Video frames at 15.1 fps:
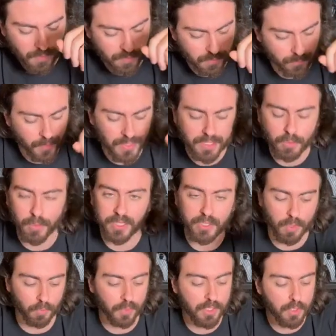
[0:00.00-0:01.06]
Really quick
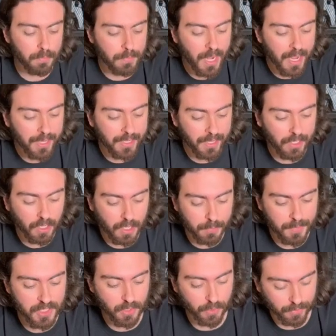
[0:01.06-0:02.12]
note, when you buy
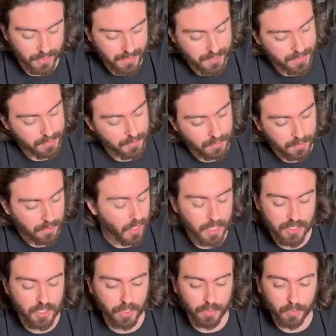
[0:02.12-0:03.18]
economy tokens,
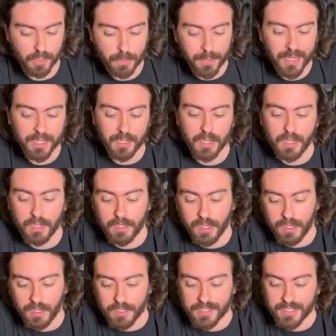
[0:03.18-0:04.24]
when you buy
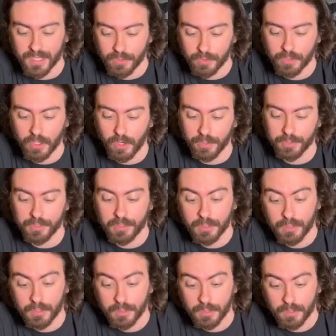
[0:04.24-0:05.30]
a standard card
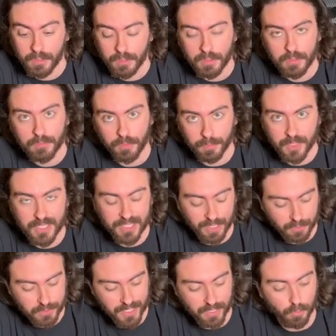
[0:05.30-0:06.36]
from the
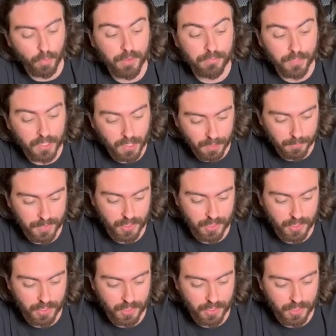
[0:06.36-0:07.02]
standard deck with economy